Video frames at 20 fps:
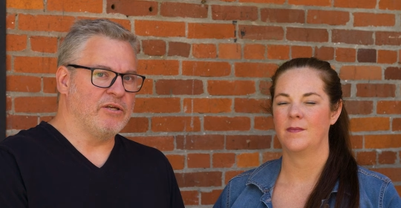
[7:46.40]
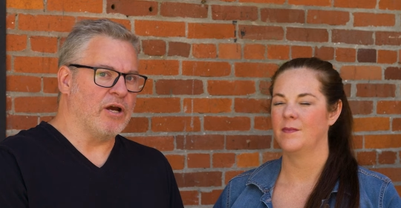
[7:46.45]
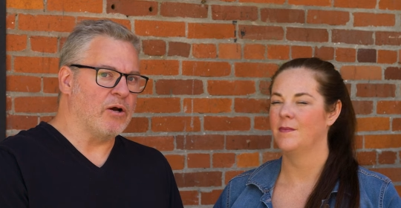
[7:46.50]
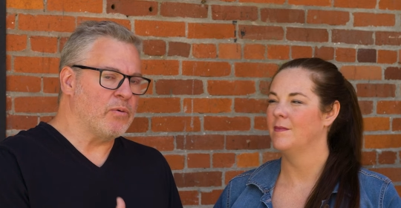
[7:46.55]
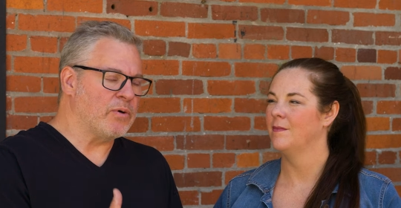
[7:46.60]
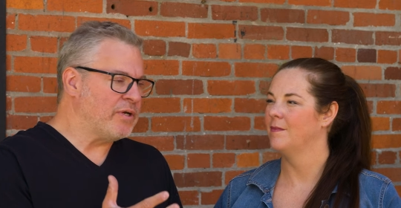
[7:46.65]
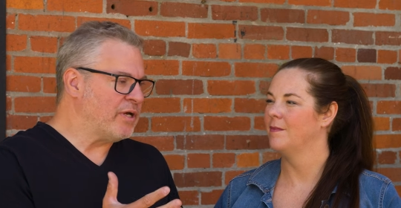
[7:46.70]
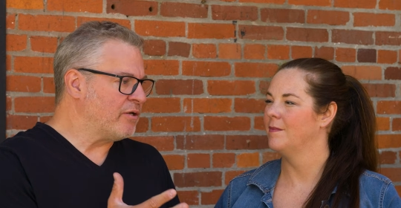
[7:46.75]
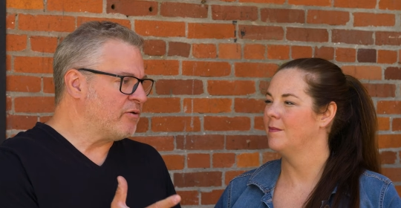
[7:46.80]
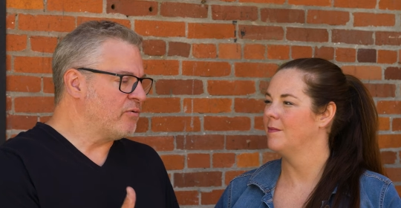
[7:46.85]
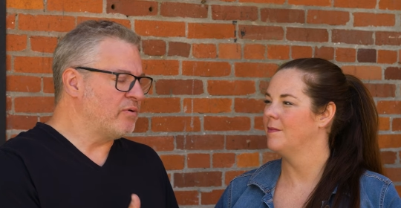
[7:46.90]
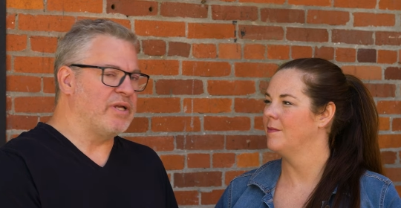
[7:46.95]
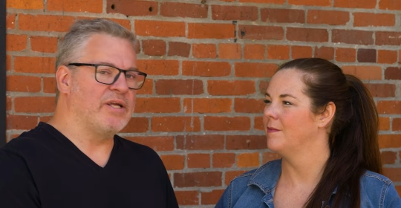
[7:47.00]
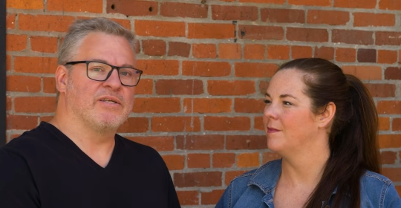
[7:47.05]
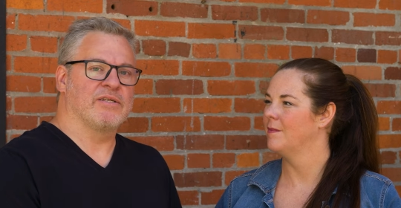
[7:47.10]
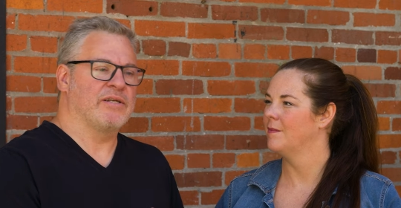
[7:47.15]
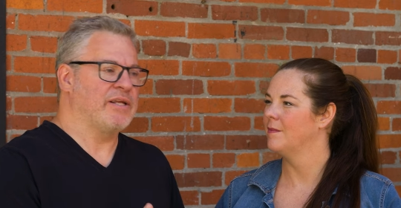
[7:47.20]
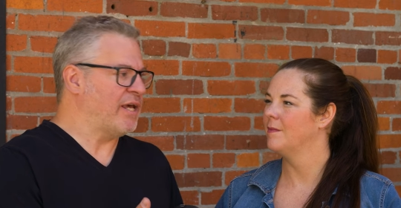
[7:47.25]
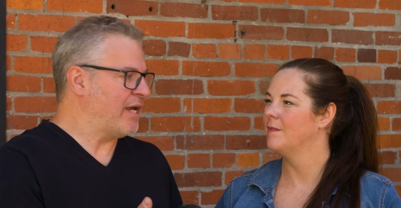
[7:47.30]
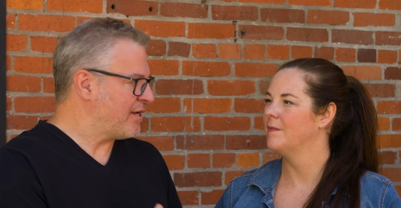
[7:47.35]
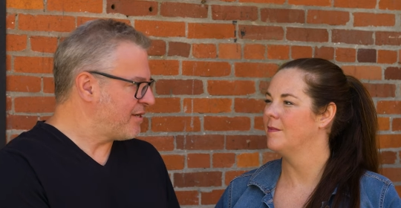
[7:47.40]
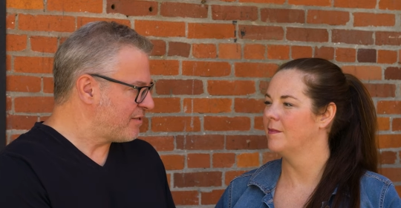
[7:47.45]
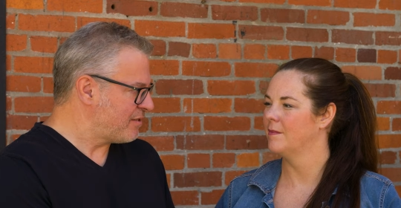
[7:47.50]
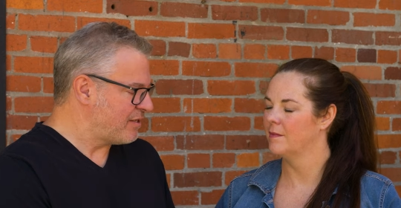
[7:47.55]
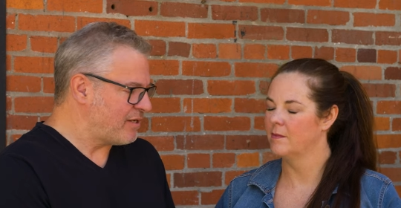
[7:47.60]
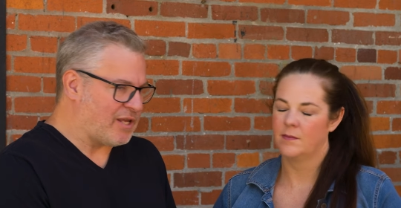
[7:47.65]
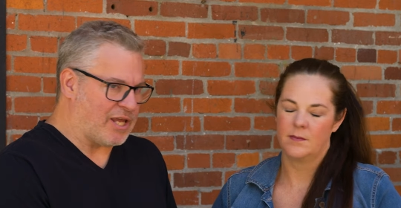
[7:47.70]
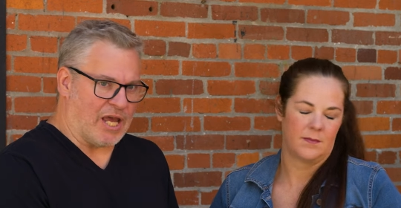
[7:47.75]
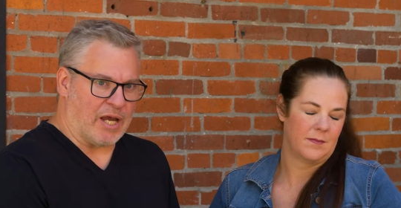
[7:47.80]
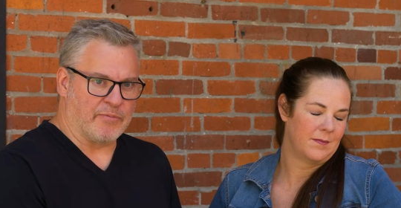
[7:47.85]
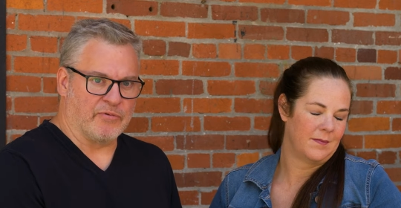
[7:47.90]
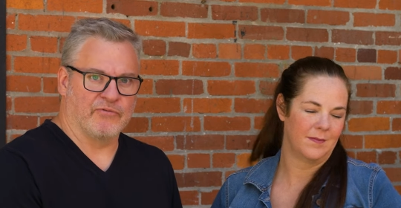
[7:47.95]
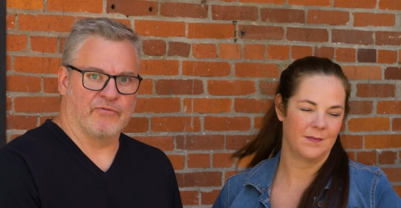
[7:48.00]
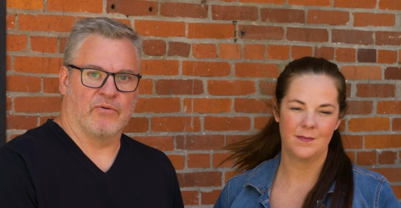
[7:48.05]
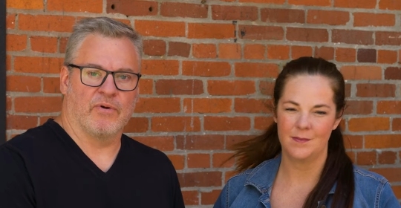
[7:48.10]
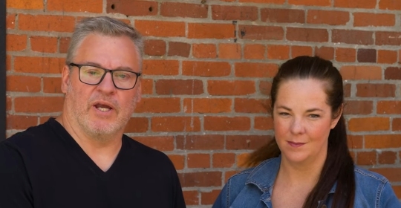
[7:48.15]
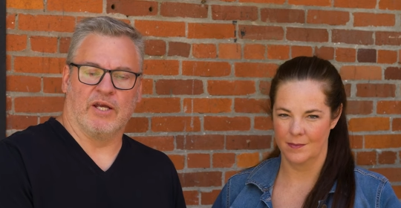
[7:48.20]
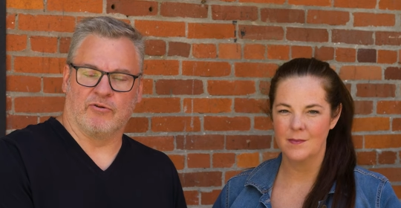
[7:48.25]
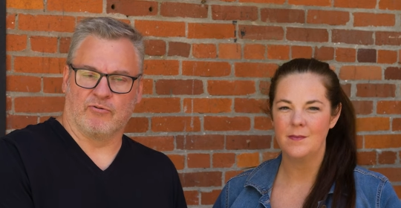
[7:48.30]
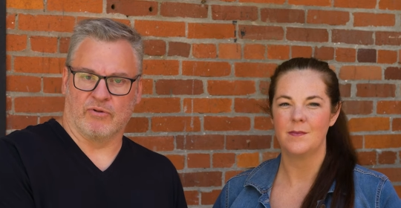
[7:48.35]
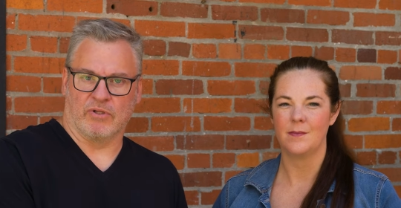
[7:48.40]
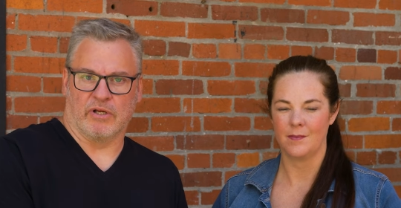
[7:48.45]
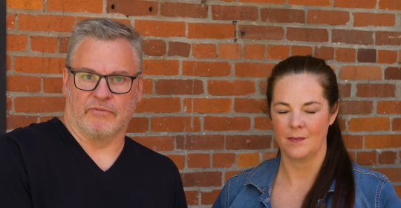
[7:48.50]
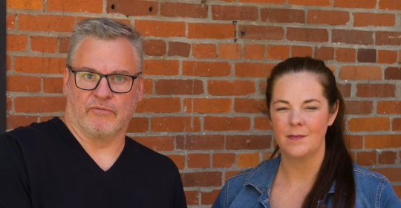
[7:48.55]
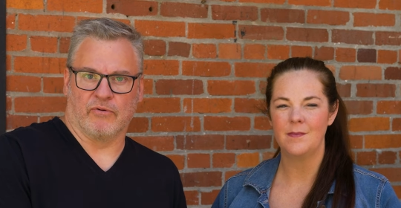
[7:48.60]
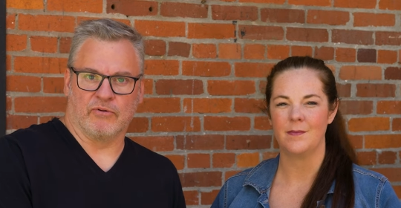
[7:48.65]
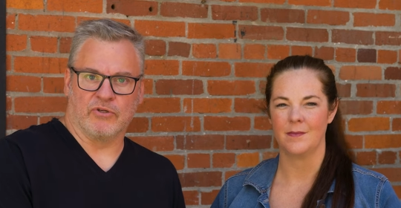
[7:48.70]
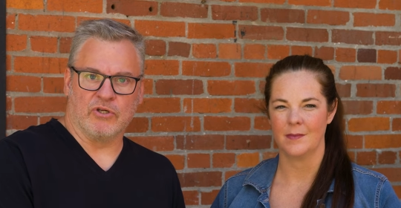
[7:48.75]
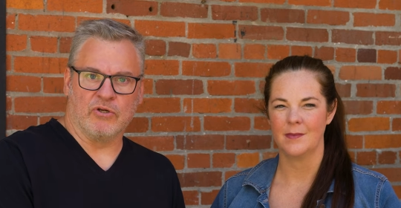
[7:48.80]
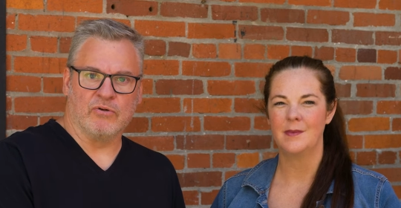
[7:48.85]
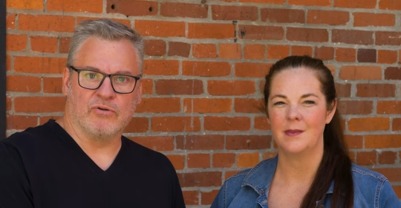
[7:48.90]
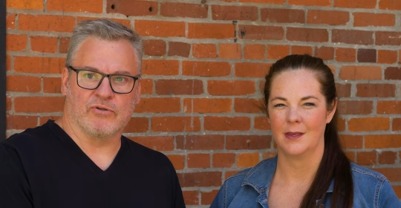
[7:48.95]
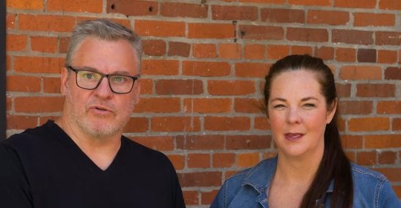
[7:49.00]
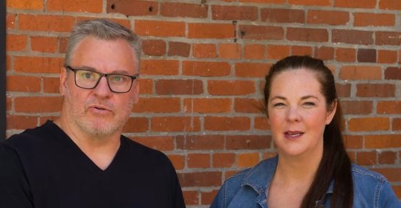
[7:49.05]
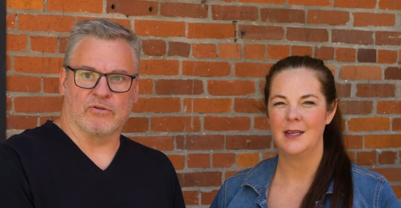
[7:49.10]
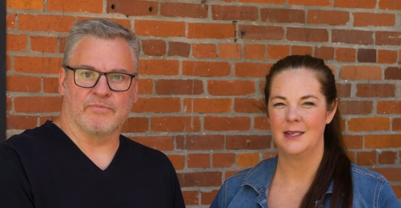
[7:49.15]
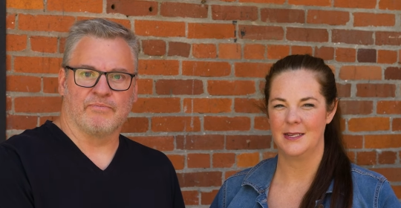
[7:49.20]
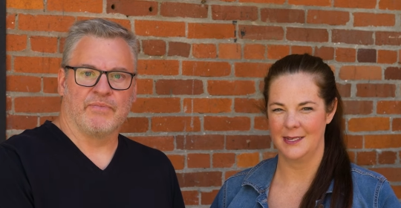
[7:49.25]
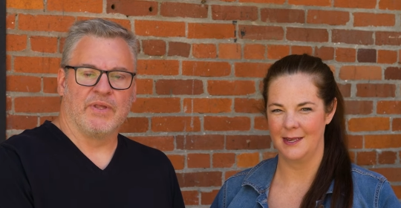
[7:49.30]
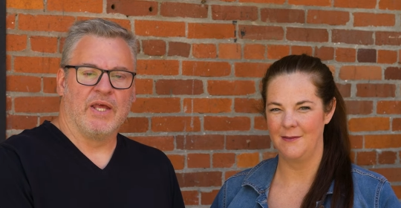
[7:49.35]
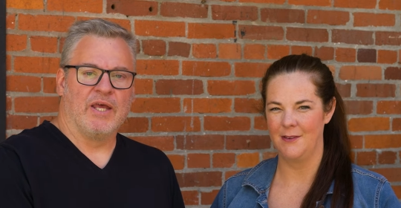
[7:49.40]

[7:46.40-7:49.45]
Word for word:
Speaker 1: The R100 is an excellent camera for entry-level users.